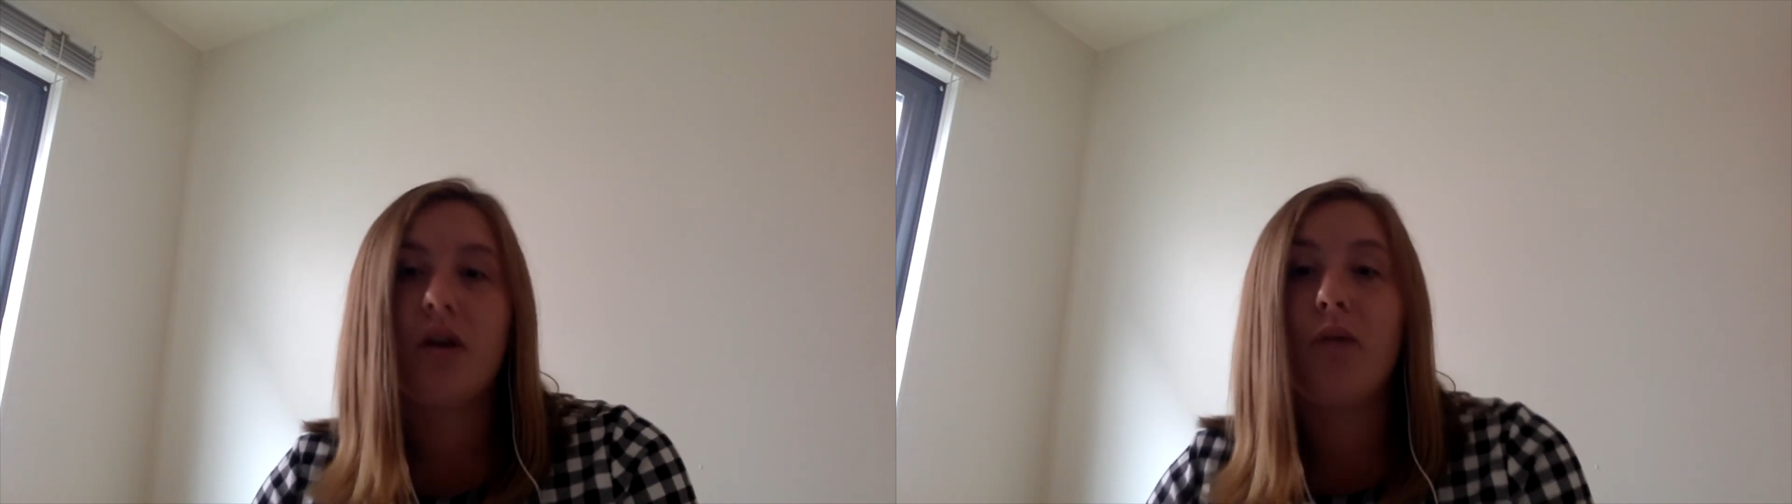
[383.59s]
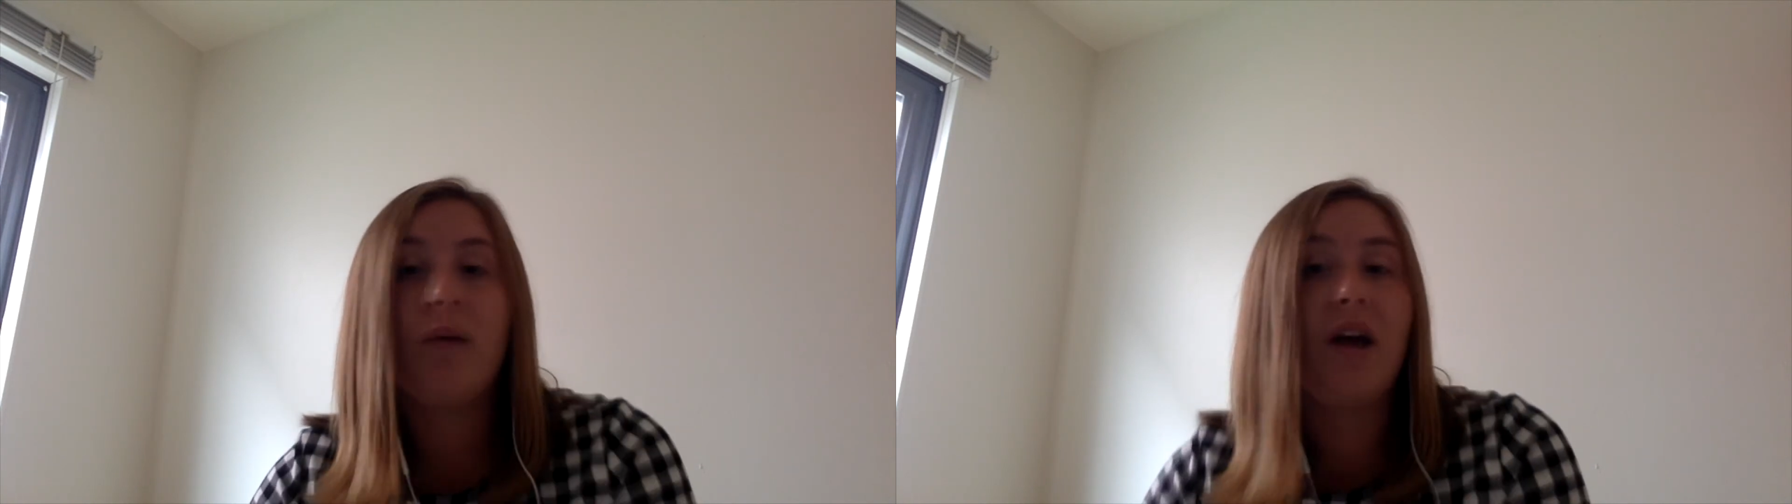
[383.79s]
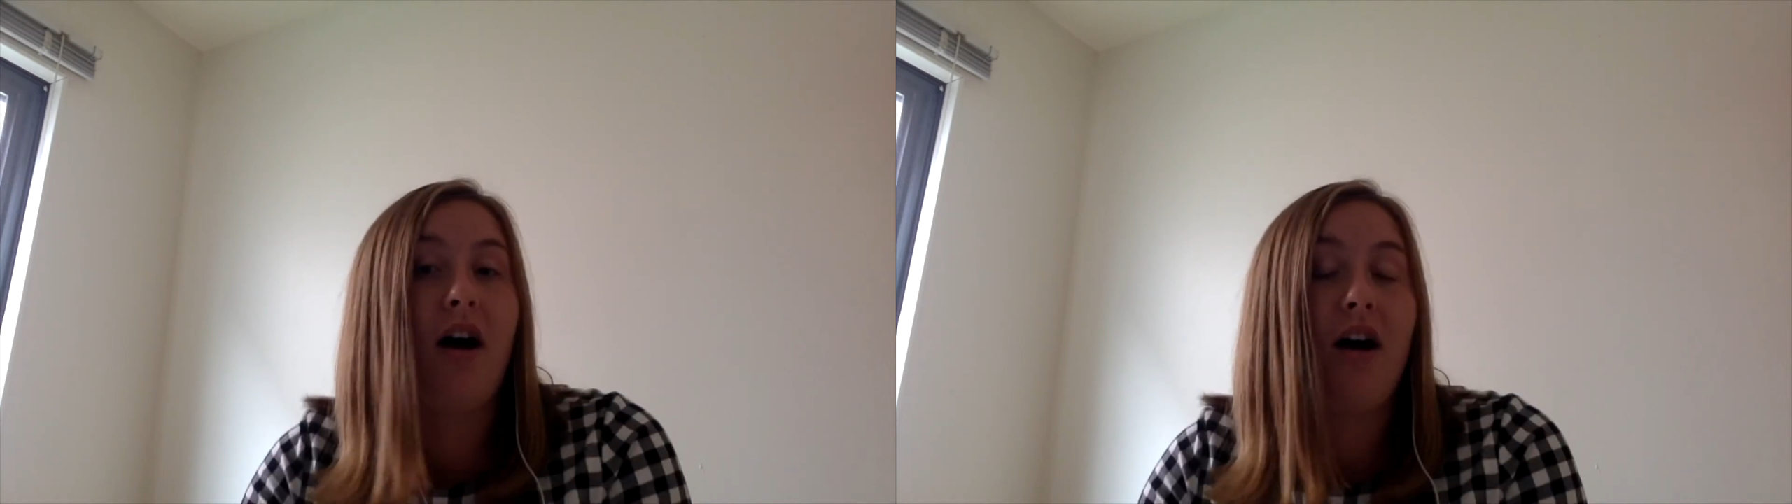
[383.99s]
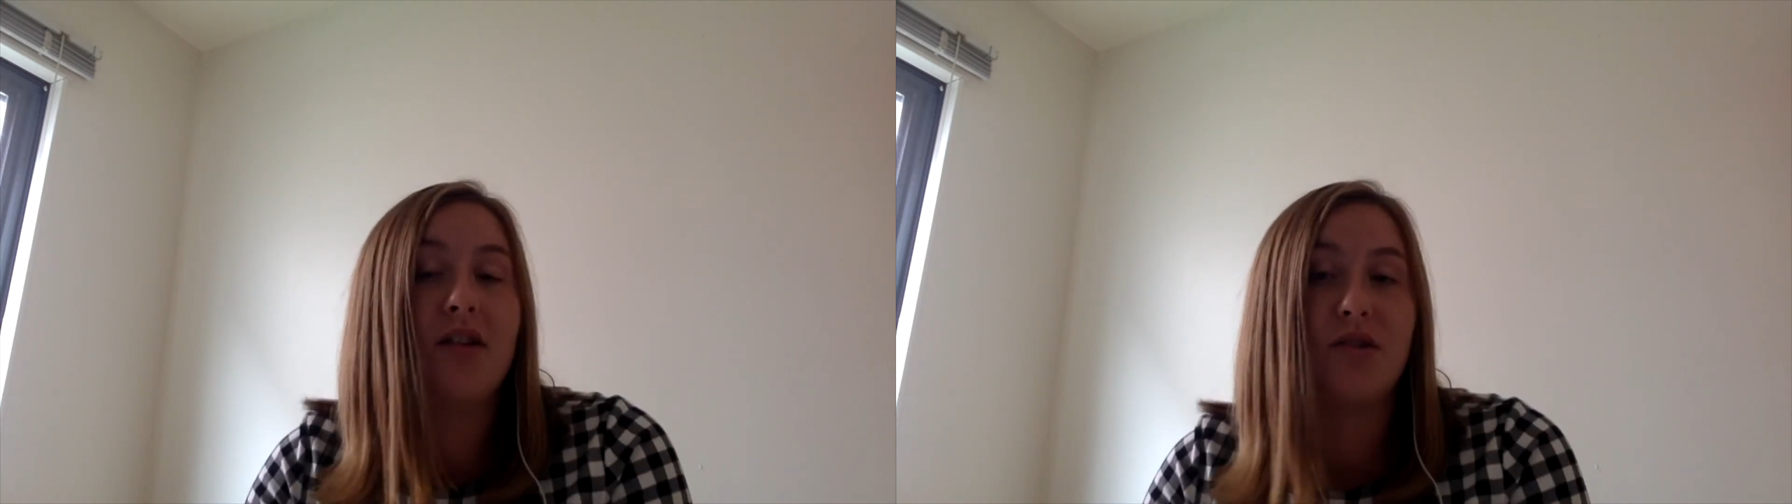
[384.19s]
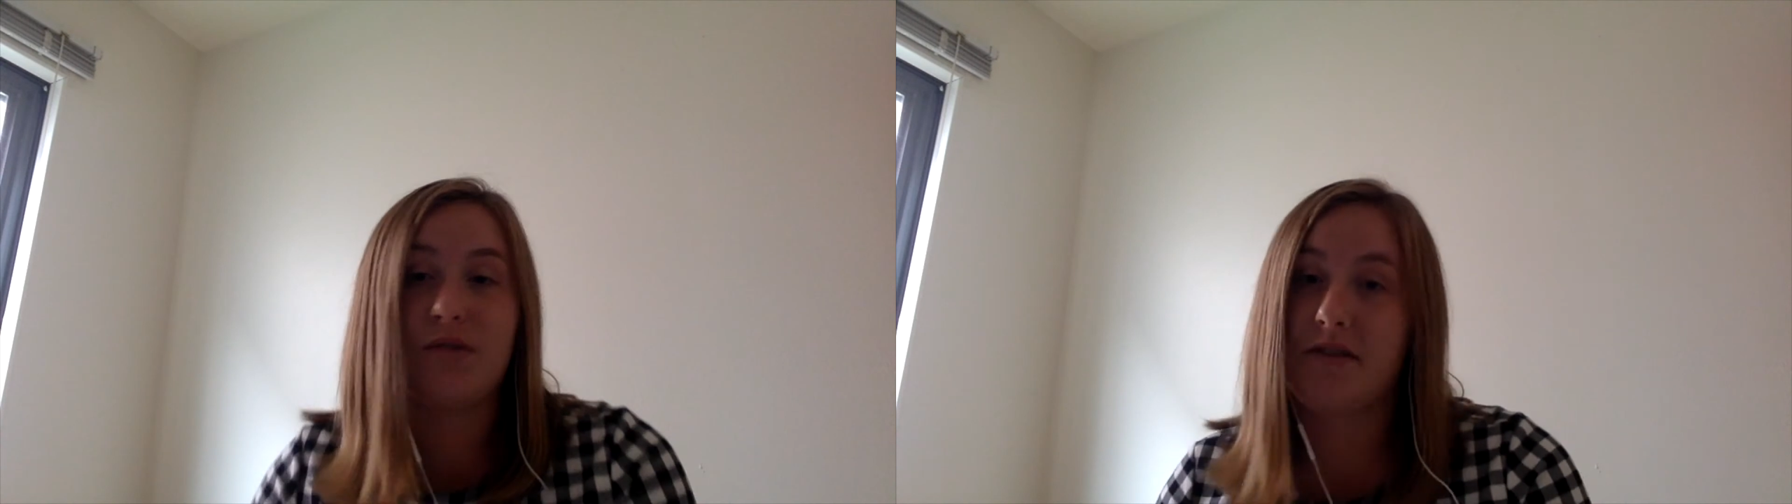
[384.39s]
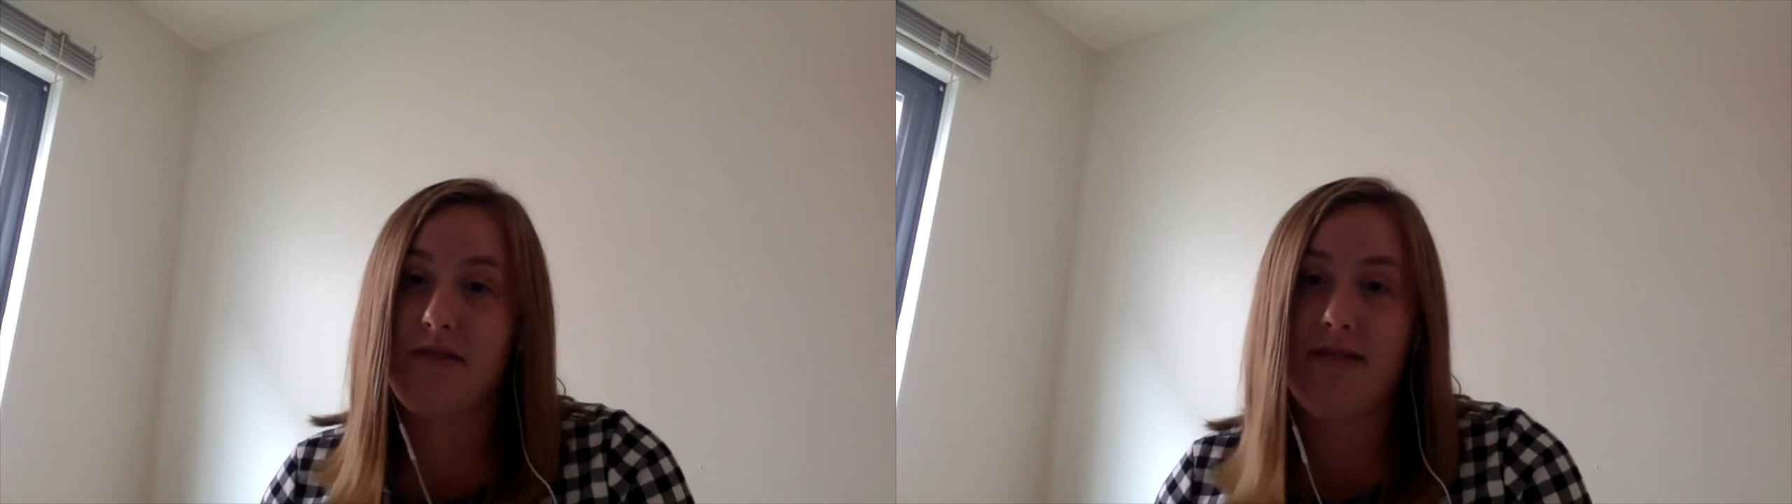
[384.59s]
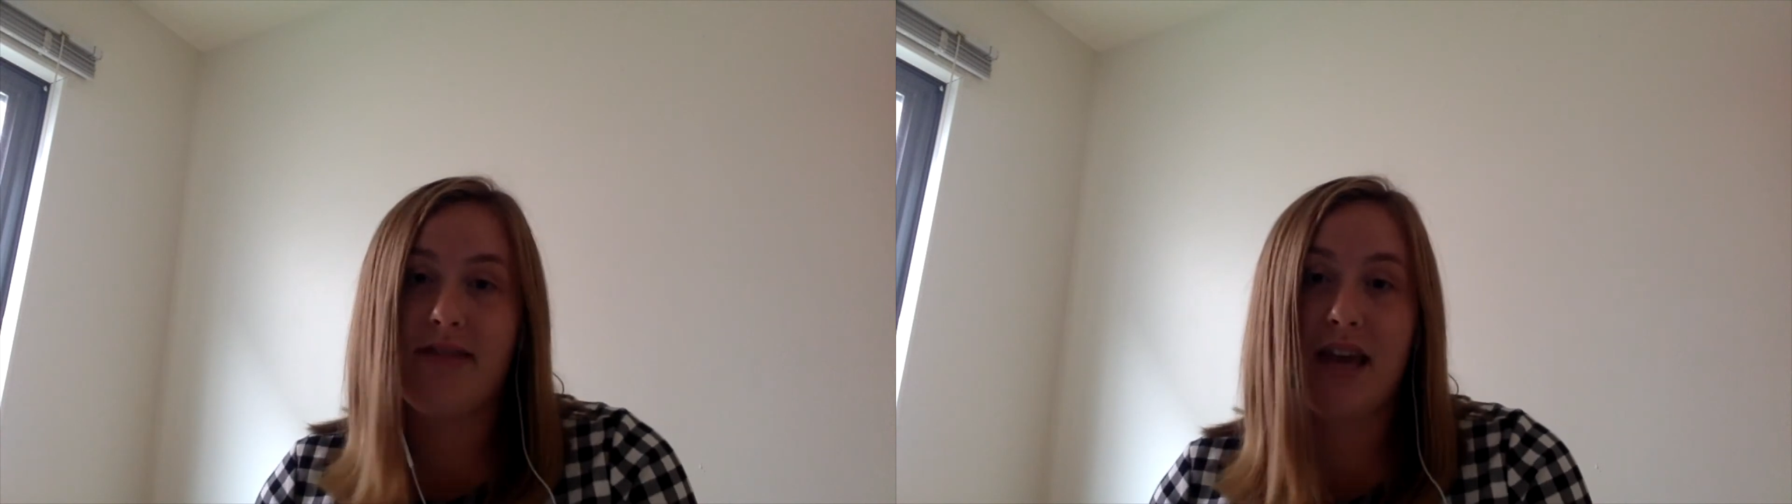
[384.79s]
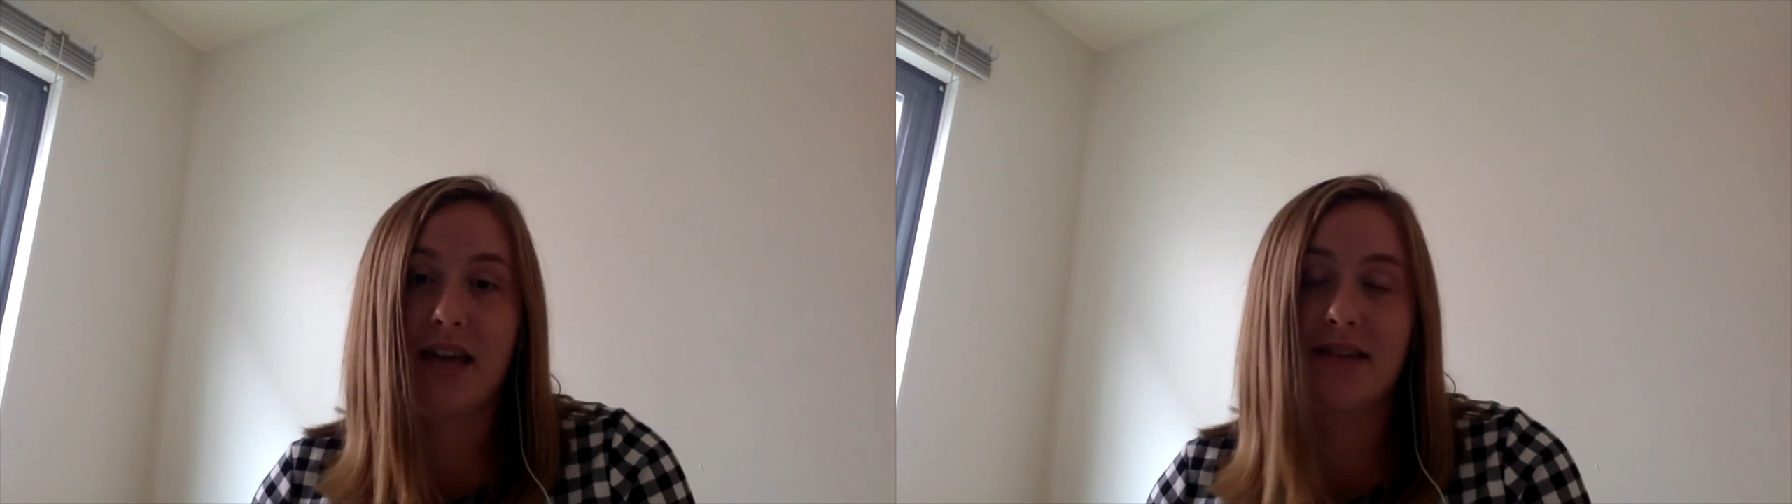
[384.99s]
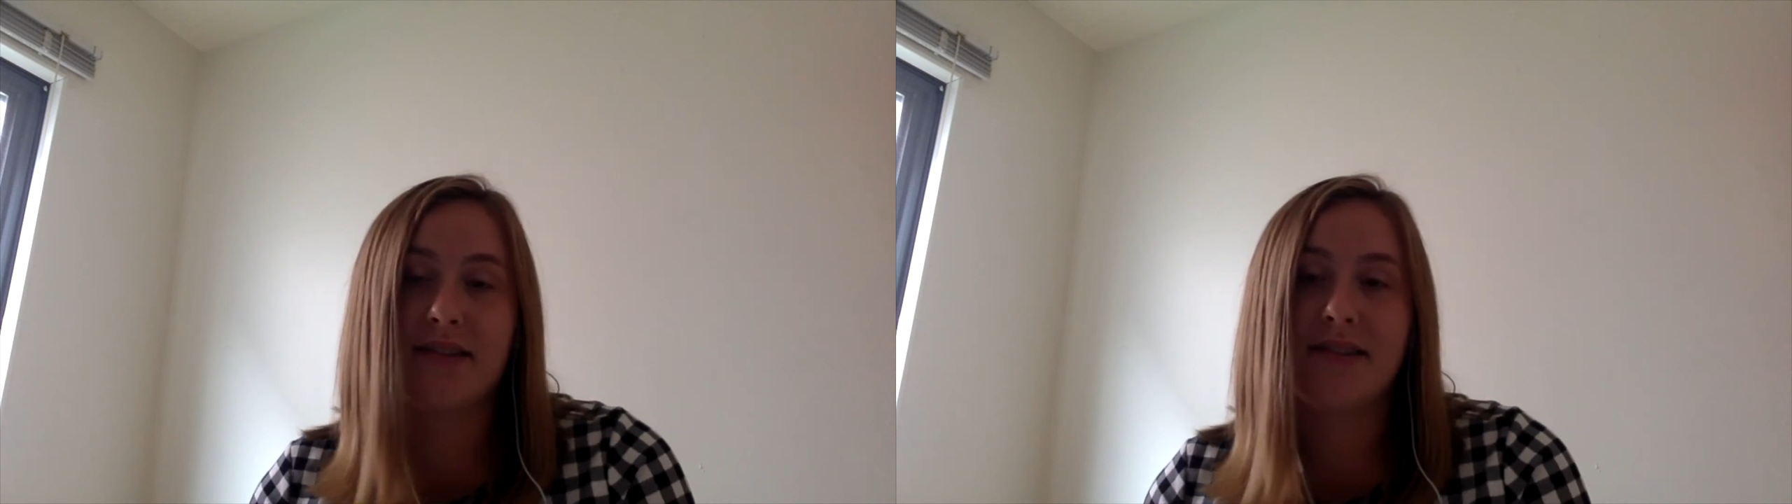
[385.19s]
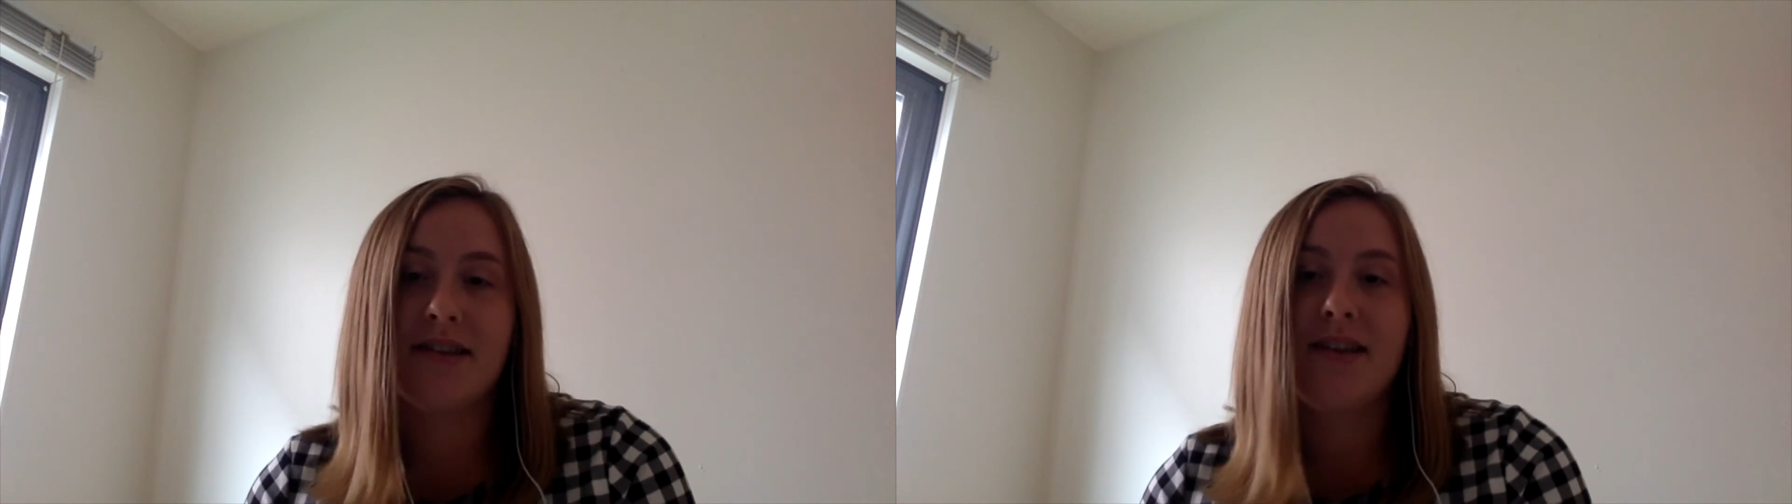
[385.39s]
We all do different things.